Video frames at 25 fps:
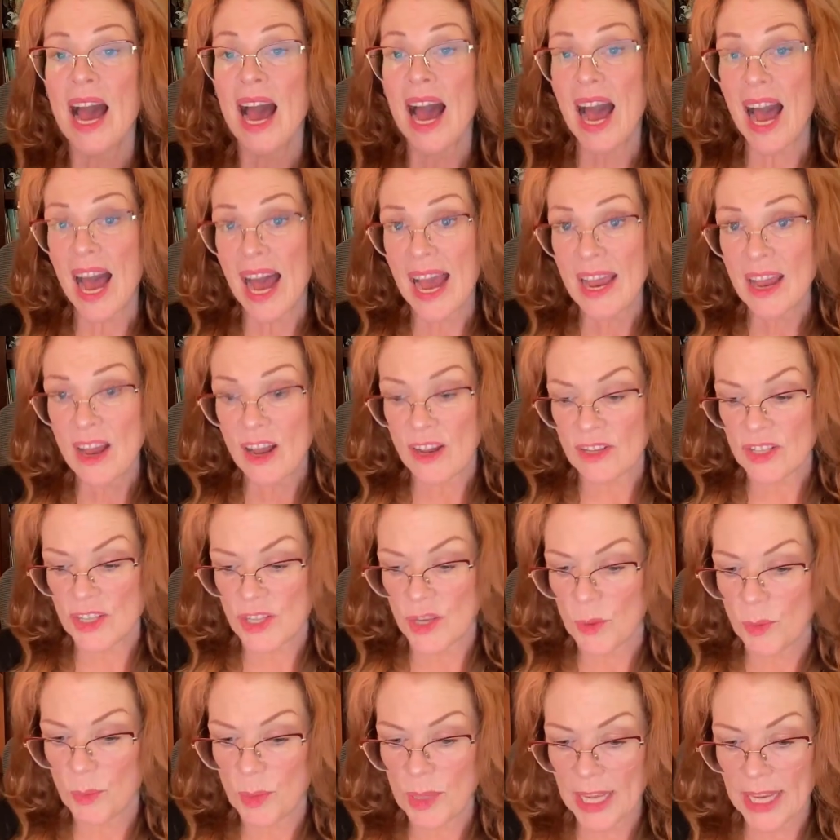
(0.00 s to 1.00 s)
I
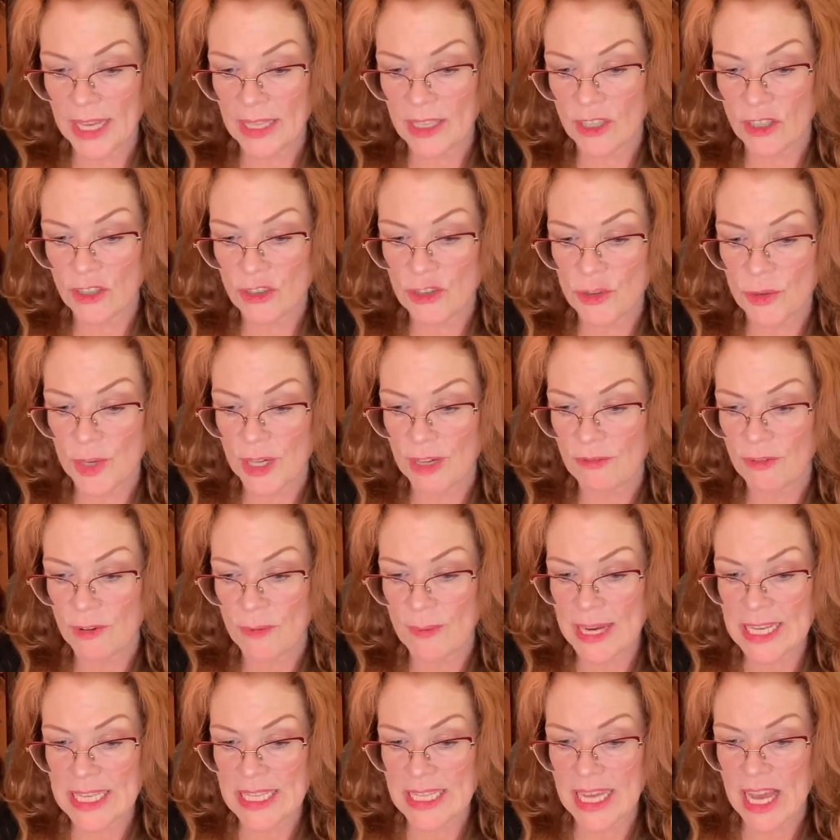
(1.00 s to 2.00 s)
also play a little trick for
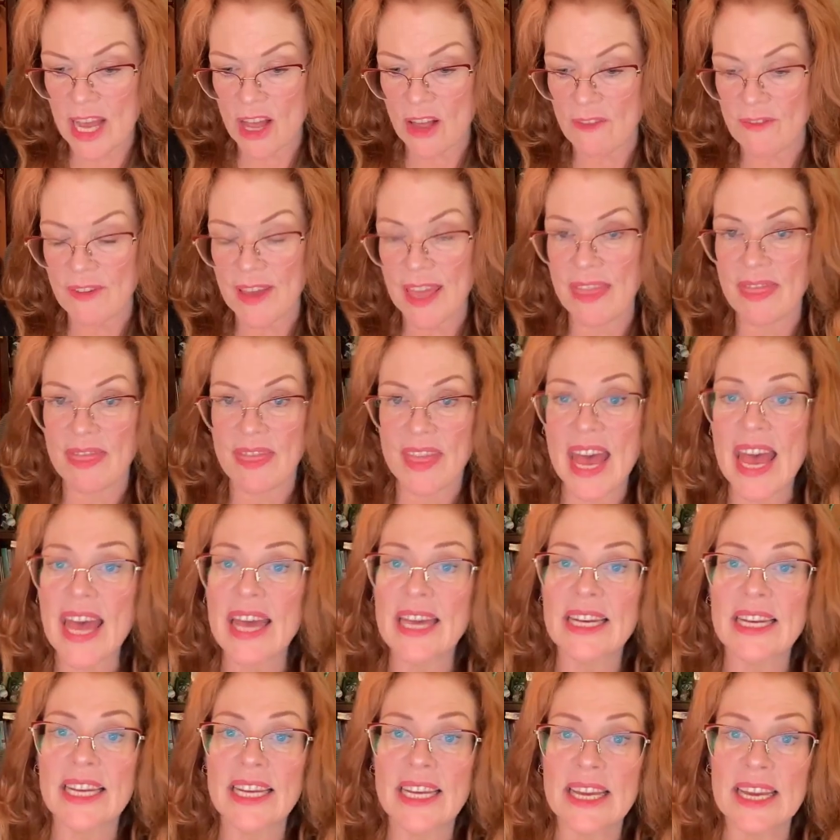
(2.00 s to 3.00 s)
myself in
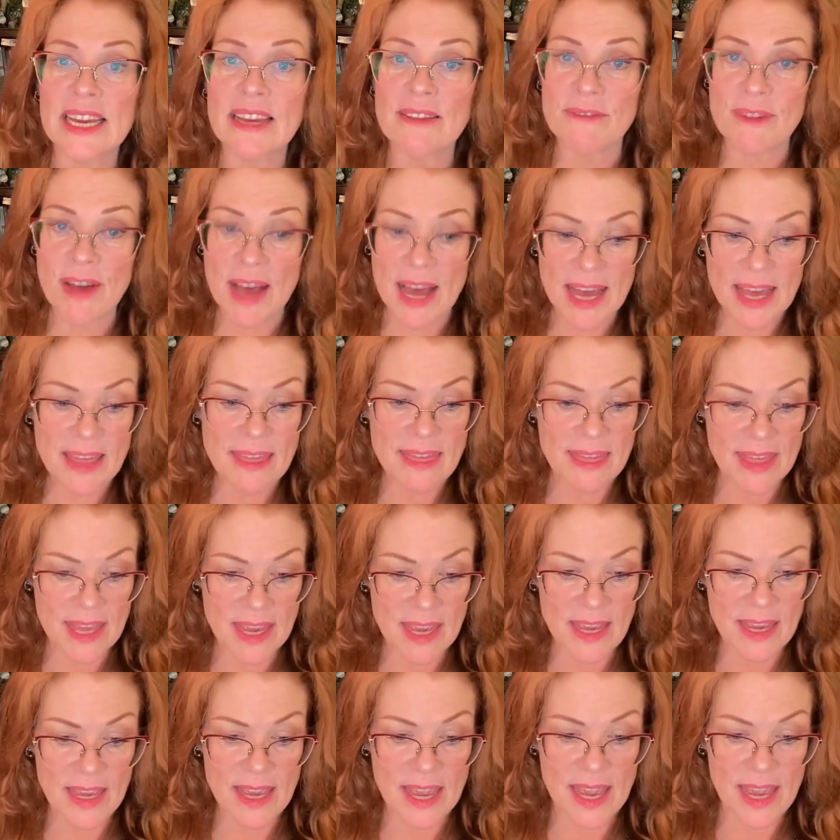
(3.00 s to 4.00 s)
that if I
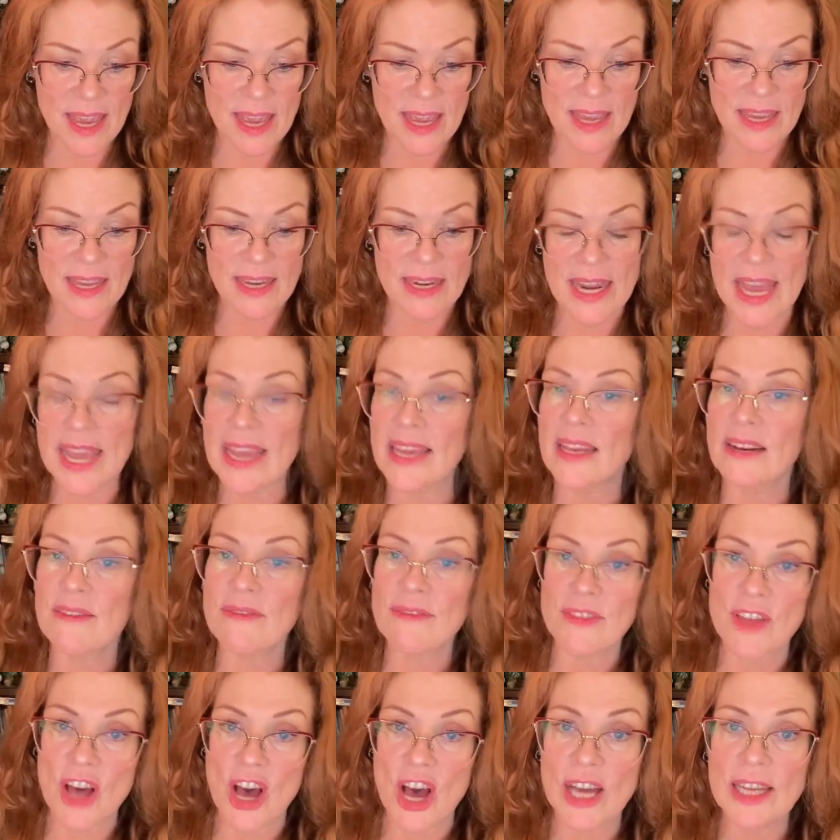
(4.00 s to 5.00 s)
think a negative
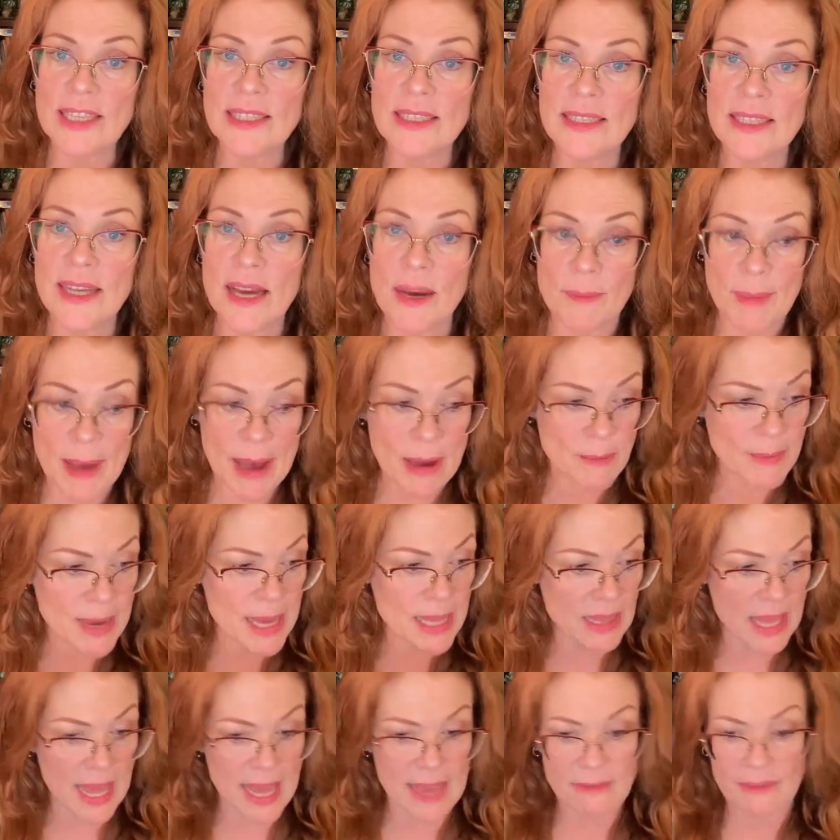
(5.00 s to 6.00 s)
thought about my
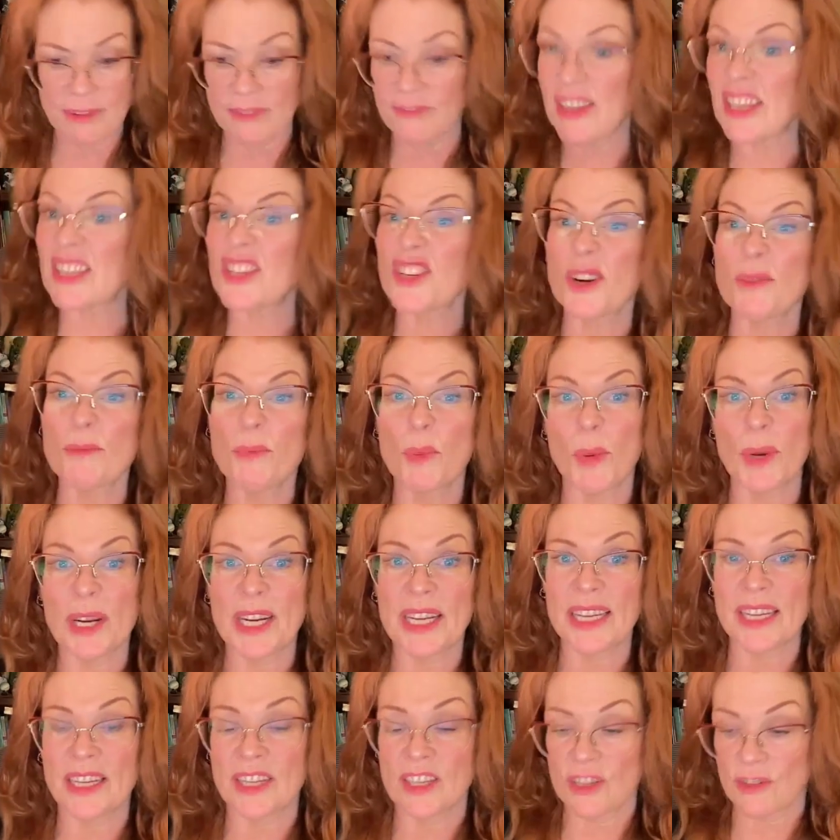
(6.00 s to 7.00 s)
life, if I start
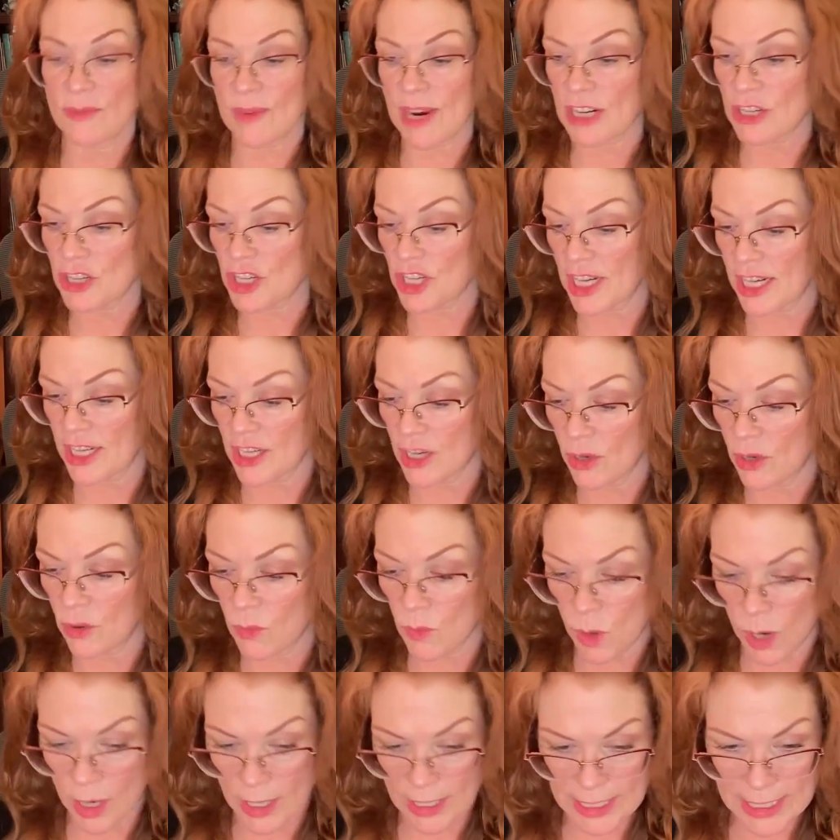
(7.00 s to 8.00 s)
pointing in a direction I don't
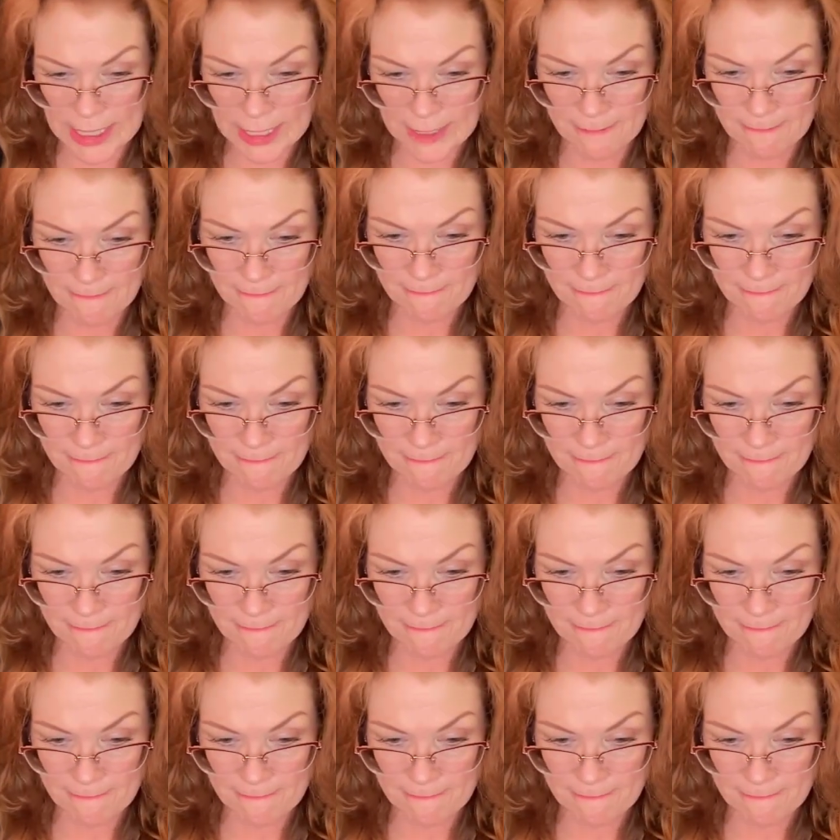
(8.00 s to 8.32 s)
want,